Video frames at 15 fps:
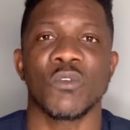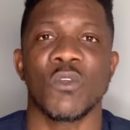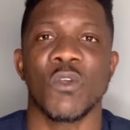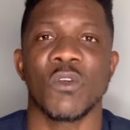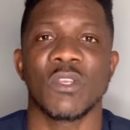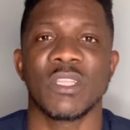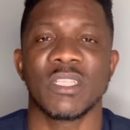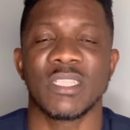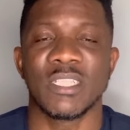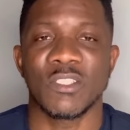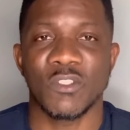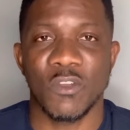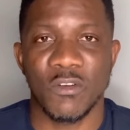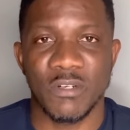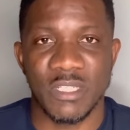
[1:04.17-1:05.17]
call it the
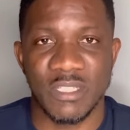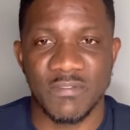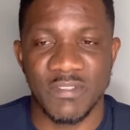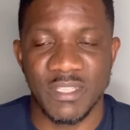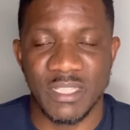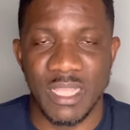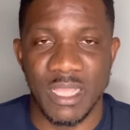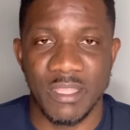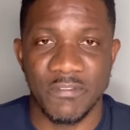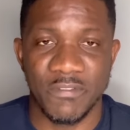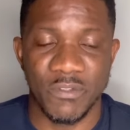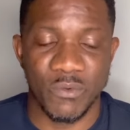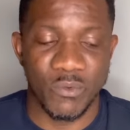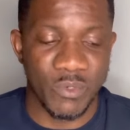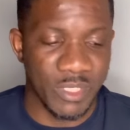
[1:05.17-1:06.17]
tourist visa
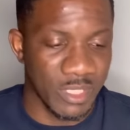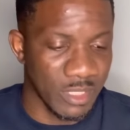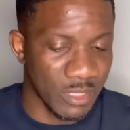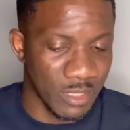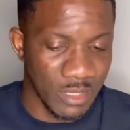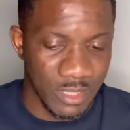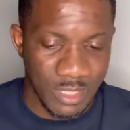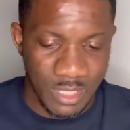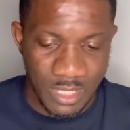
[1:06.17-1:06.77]
if you will.